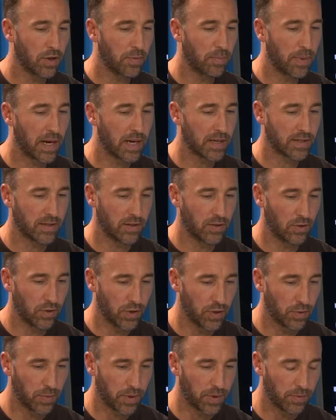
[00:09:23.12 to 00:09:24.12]
the
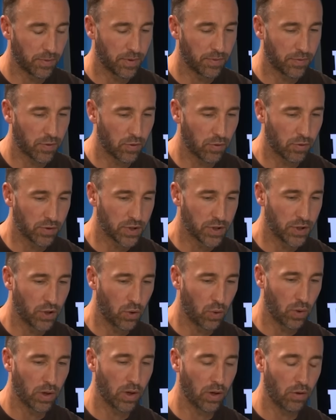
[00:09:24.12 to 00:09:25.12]
Barcelona we've grown to
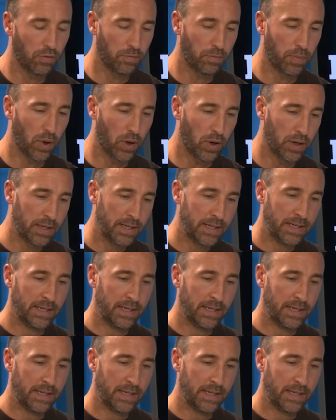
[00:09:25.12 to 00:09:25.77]
know and love, but